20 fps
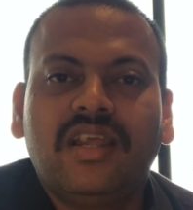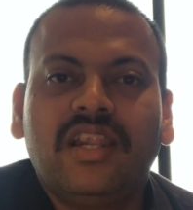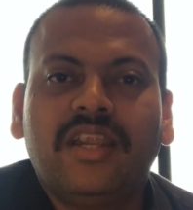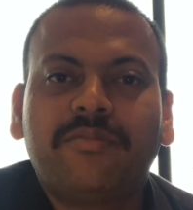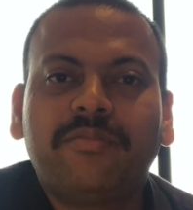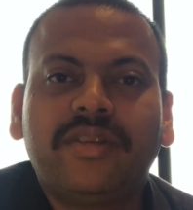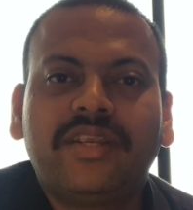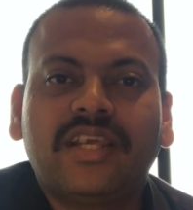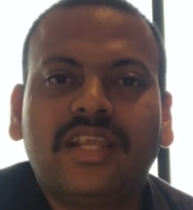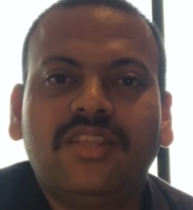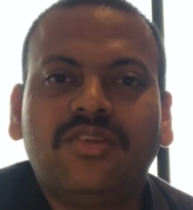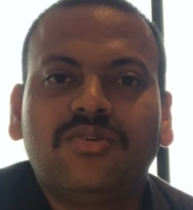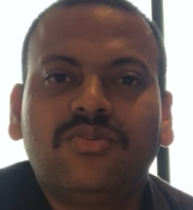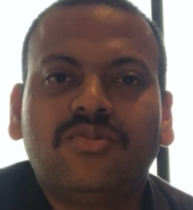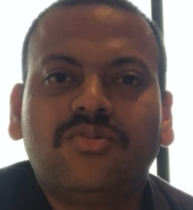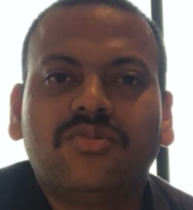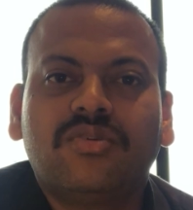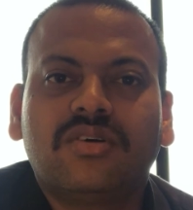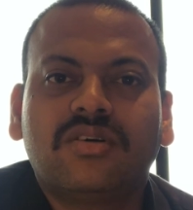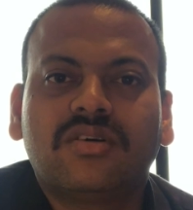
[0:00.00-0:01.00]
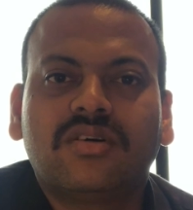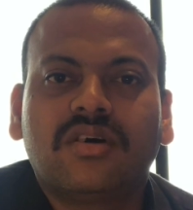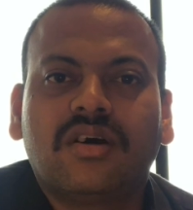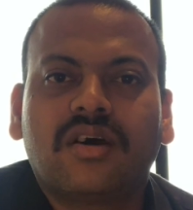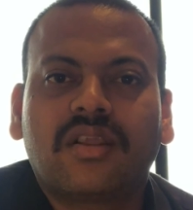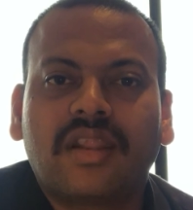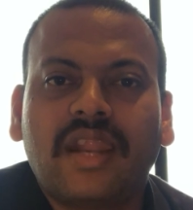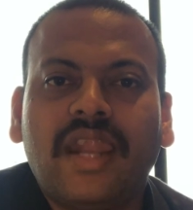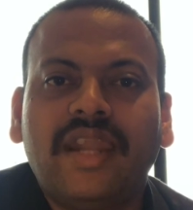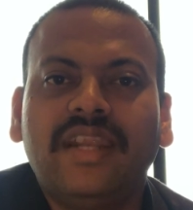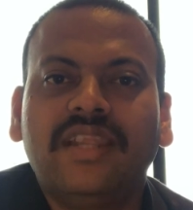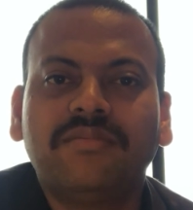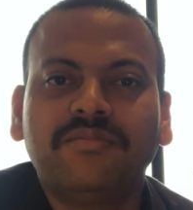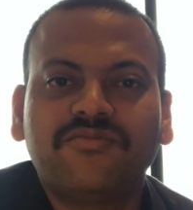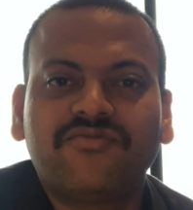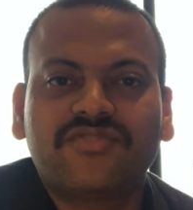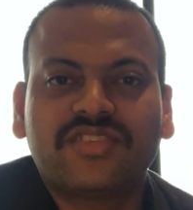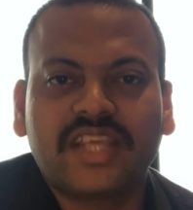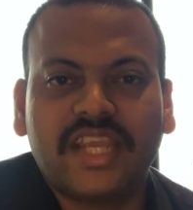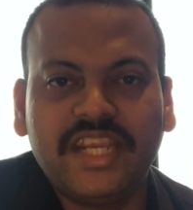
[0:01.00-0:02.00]
let me tell you, a
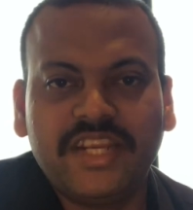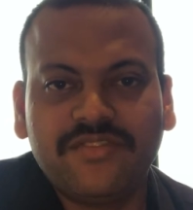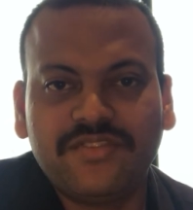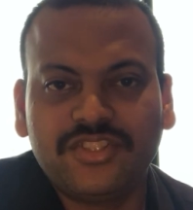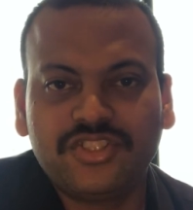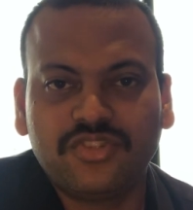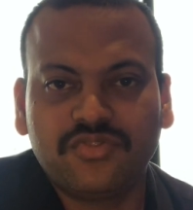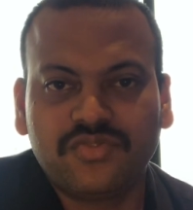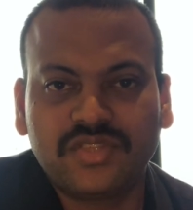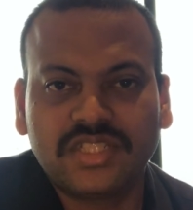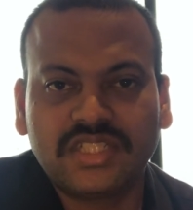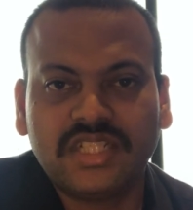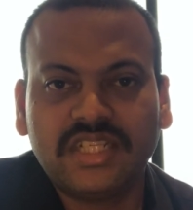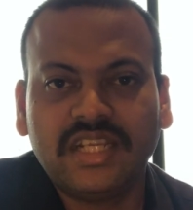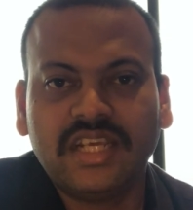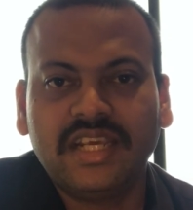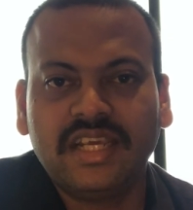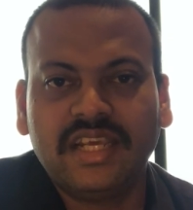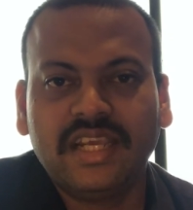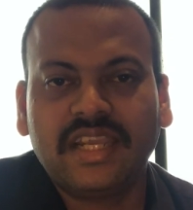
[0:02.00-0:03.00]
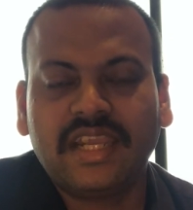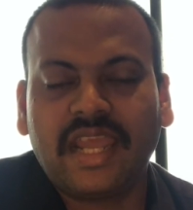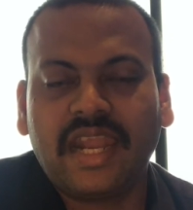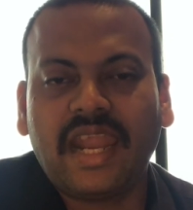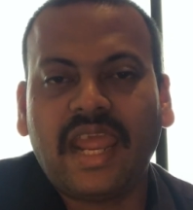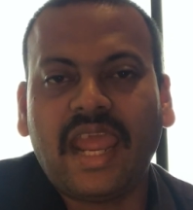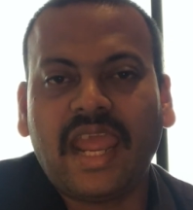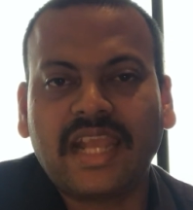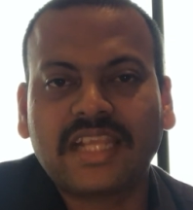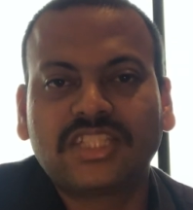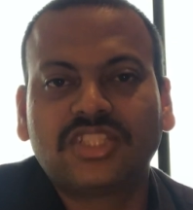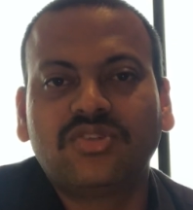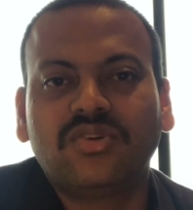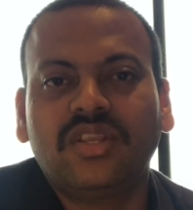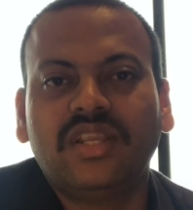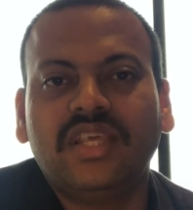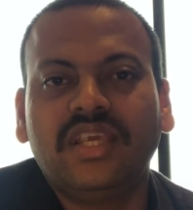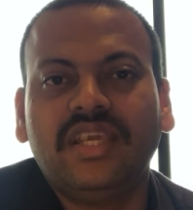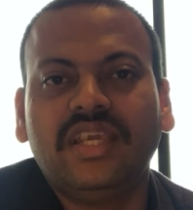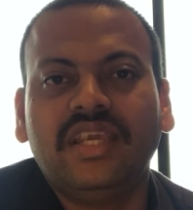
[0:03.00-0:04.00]
random site which you visit can
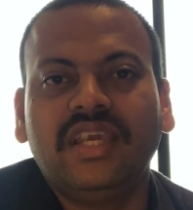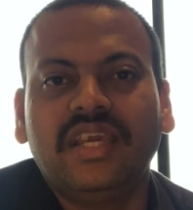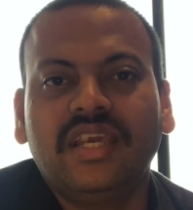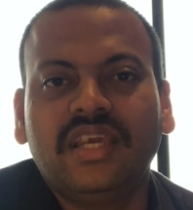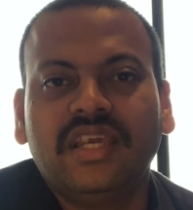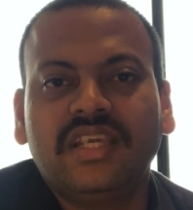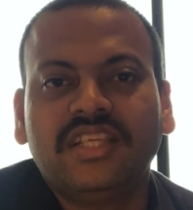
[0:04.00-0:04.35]
actually